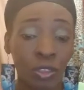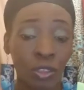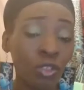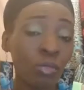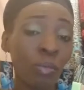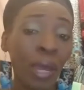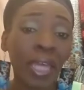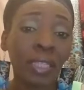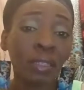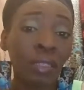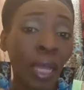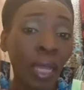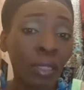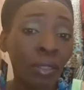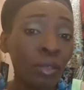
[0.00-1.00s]
you
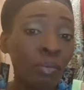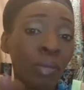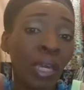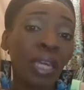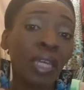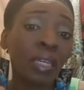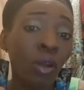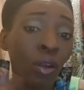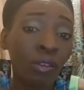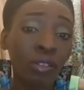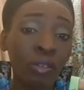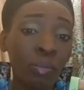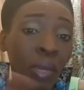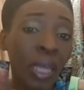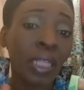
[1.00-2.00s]
may or
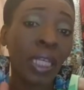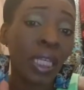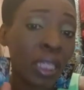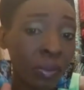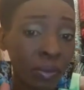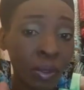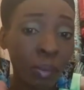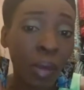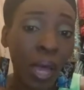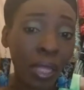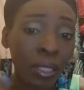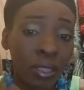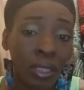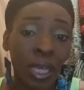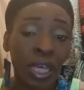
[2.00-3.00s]
you may not even
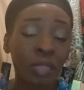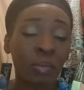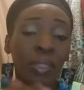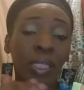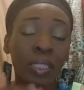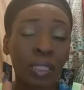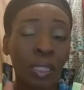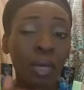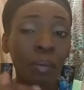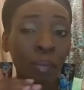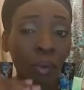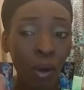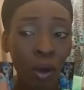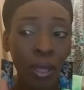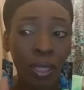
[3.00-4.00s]
apologize, but at some
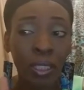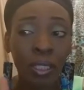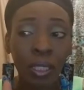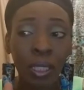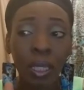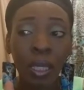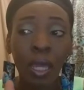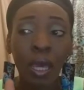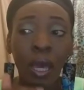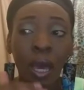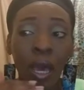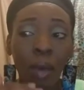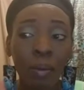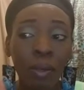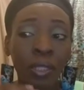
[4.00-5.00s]
point
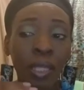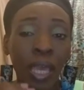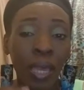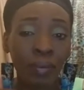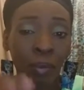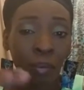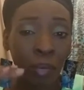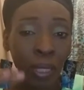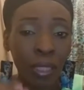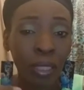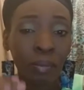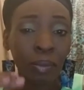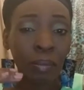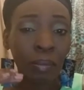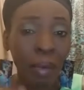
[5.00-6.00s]
I'm gonna have to make
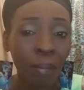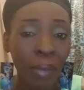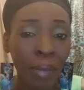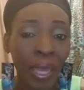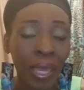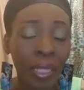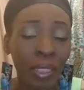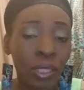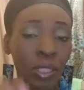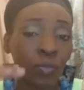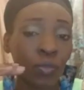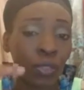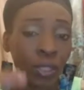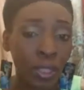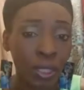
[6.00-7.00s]
up in my mind to
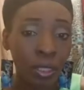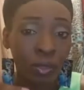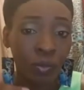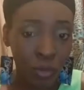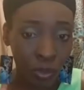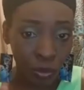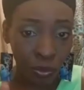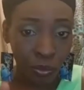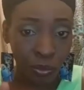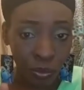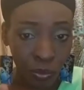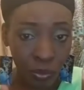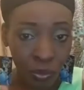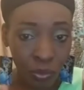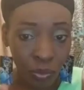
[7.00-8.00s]
forgive you
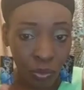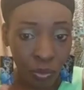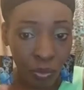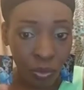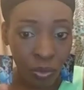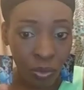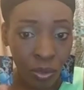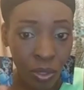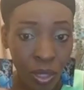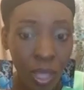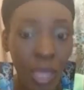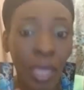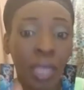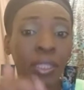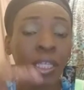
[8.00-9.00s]

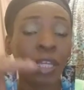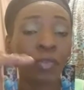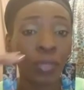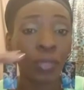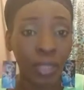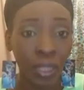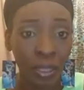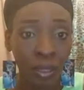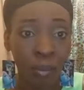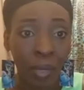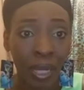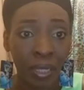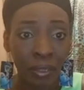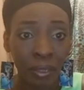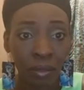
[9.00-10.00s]
and then forget
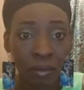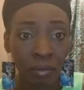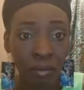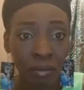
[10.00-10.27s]
about it.